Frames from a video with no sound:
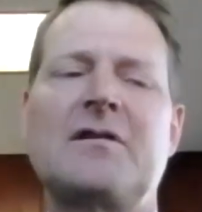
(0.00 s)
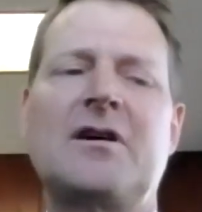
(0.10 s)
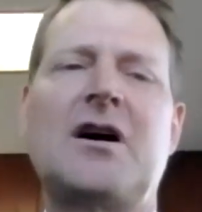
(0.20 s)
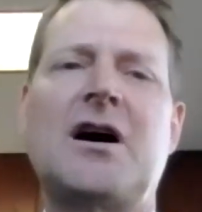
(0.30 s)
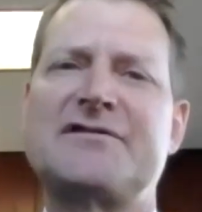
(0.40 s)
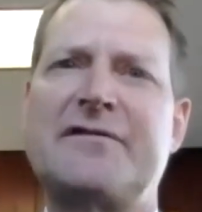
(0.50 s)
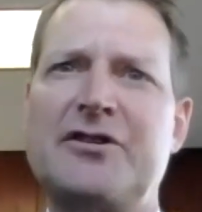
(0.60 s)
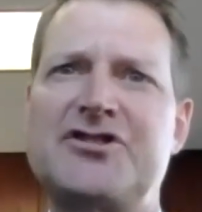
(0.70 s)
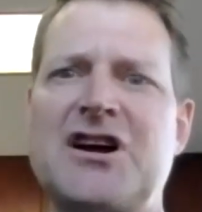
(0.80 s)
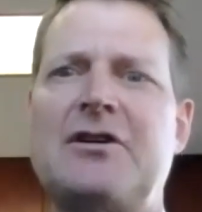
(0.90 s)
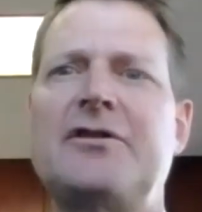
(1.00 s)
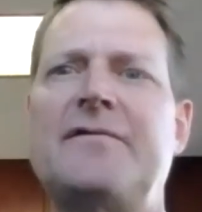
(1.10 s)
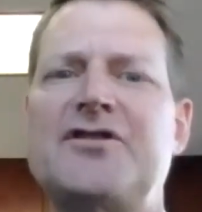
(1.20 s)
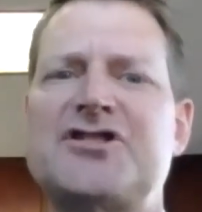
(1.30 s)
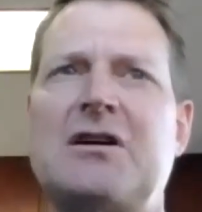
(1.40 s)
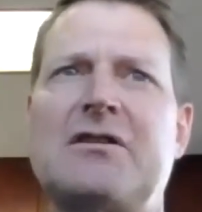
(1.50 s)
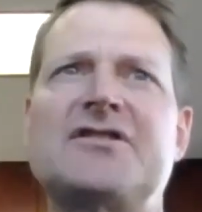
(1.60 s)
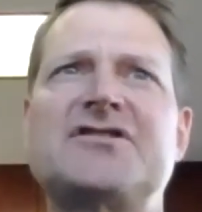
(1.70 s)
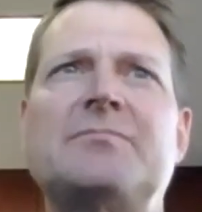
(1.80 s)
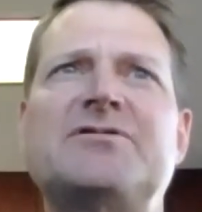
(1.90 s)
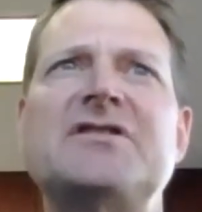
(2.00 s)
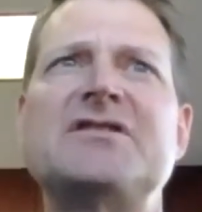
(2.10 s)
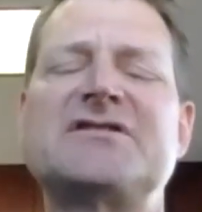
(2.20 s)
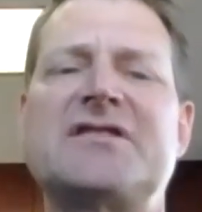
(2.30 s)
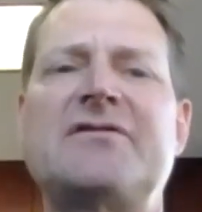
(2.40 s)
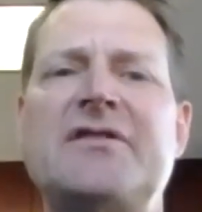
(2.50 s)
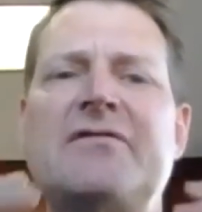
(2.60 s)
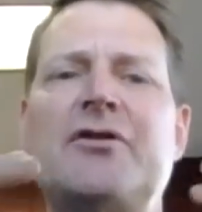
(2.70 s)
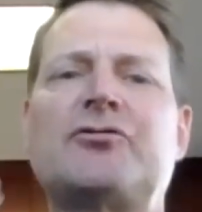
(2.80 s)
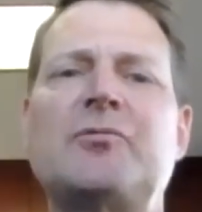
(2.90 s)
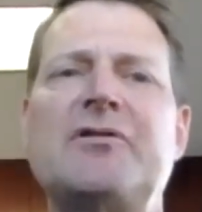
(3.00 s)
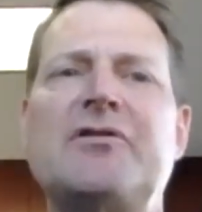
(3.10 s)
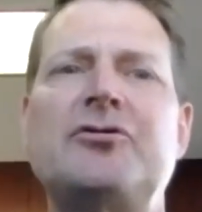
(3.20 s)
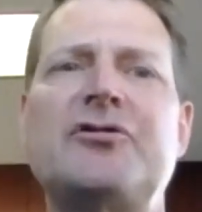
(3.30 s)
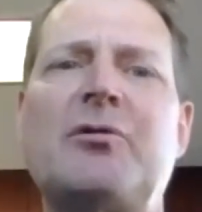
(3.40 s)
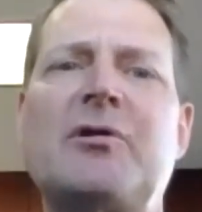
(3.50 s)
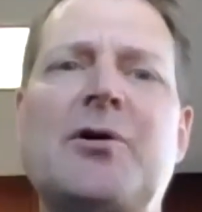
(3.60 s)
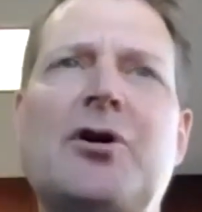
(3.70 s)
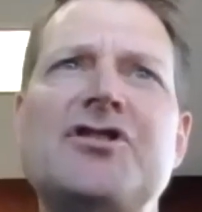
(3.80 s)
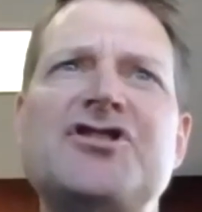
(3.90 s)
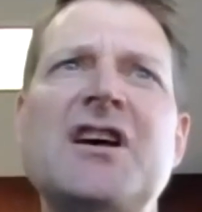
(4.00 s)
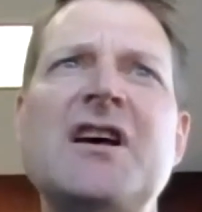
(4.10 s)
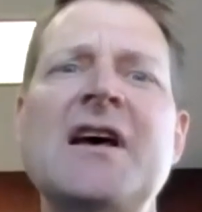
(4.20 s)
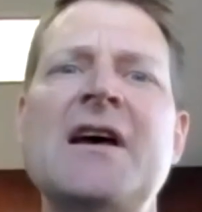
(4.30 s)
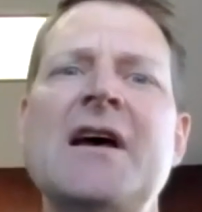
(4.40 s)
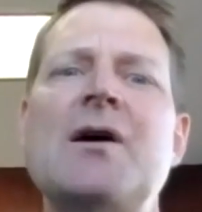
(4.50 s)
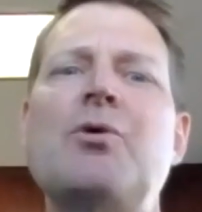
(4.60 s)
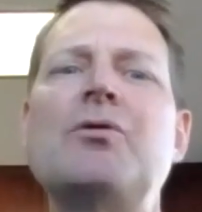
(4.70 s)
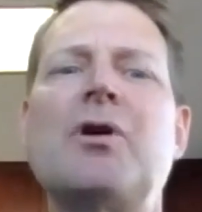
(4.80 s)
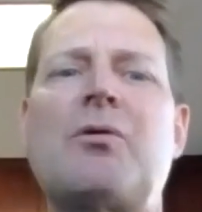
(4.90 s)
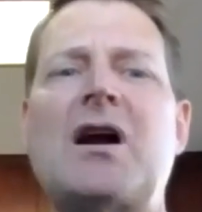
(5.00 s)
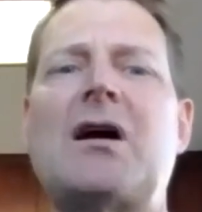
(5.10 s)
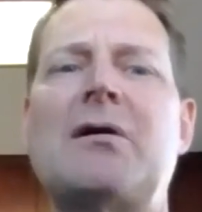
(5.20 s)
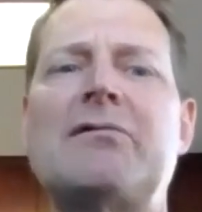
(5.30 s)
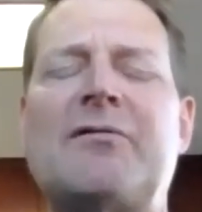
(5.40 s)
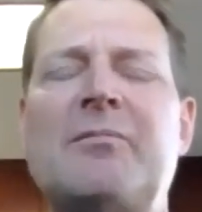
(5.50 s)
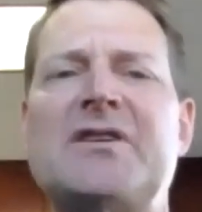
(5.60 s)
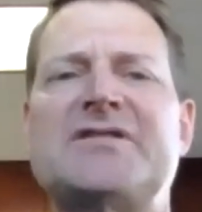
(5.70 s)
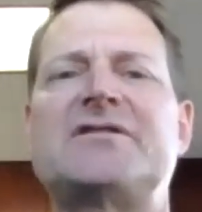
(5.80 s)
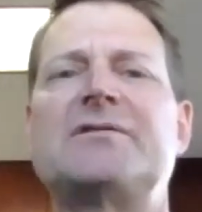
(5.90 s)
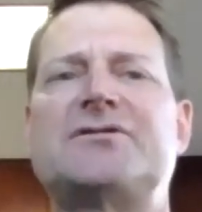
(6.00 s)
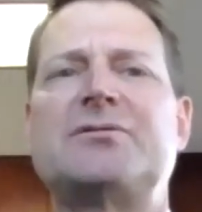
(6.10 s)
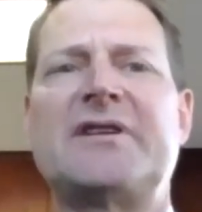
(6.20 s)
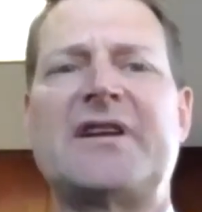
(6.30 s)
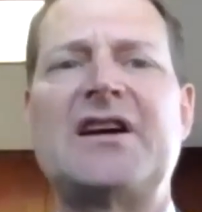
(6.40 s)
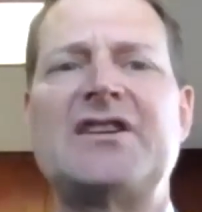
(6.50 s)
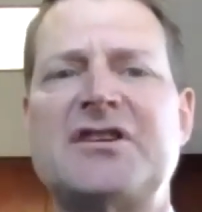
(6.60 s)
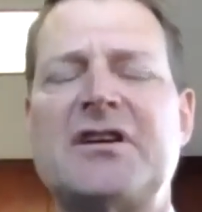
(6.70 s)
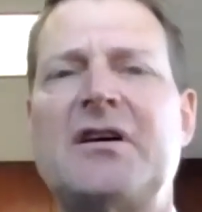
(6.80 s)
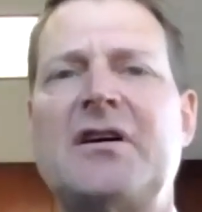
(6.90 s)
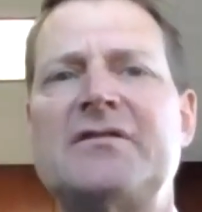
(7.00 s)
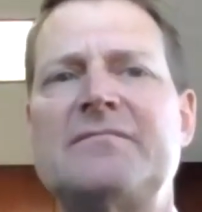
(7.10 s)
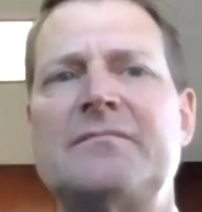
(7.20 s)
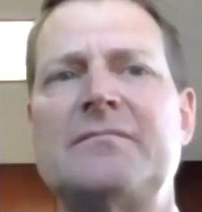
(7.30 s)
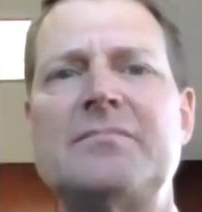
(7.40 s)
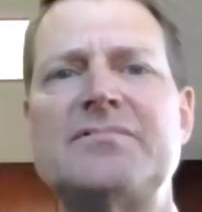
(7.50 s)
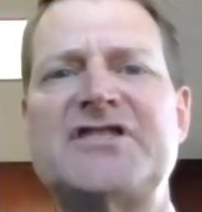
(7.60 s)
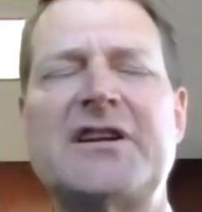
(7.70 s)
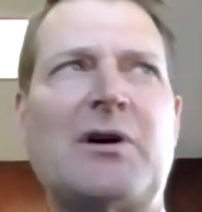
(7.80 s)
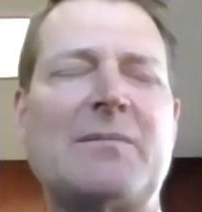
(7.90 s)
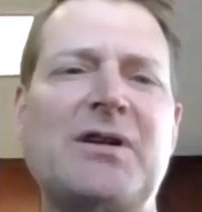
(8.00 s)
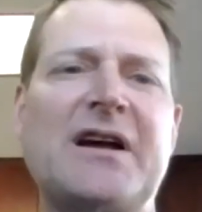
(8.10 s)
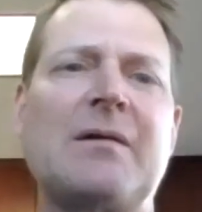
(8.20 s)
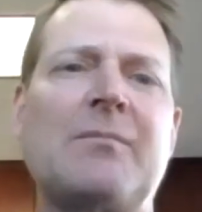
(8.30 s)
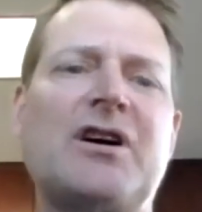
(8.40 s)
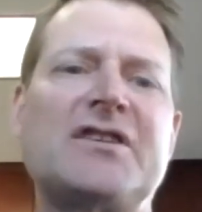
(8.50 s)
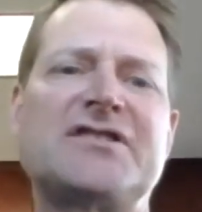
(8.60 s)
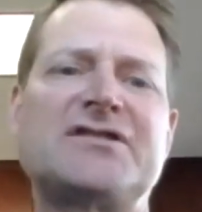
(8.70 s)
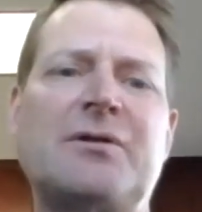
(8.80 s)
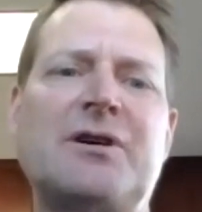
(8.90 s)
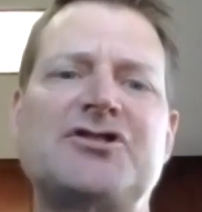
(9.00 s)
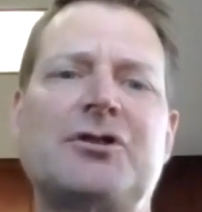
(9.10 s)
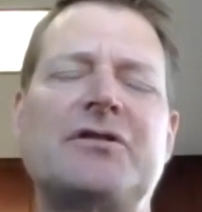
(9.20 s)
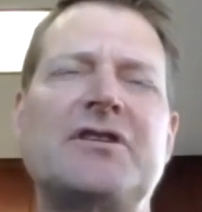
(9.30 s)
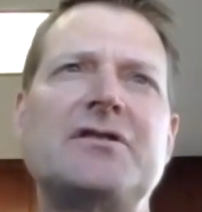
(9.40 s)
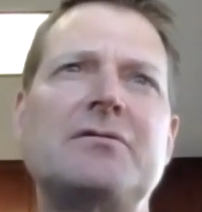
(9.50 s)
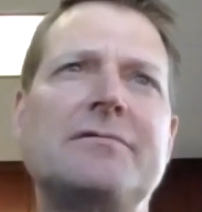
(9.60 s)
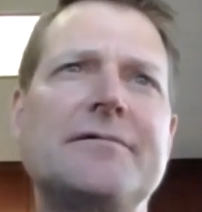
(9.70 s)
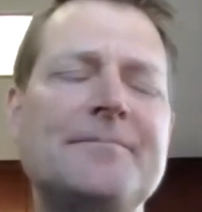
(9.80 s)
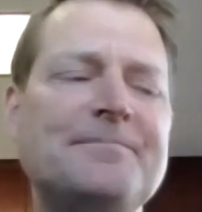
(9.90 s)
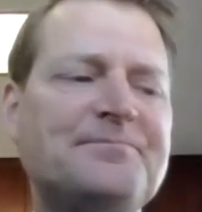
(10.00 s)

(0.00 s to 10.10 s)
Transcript: Office of Early Childhood for childcare subsidies, and those would be the two that would merge. It would require, however, from us to engage in a citywide planning process around children and youth,